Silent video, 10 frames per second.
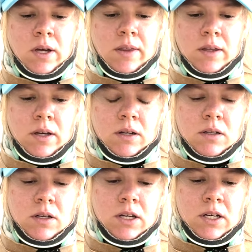that
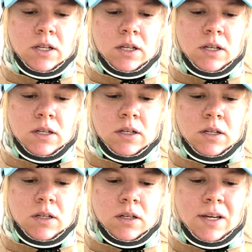I
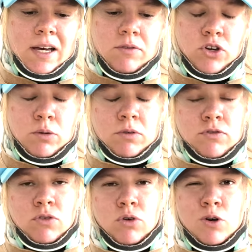have heard
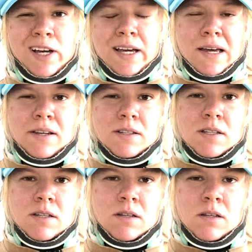before, and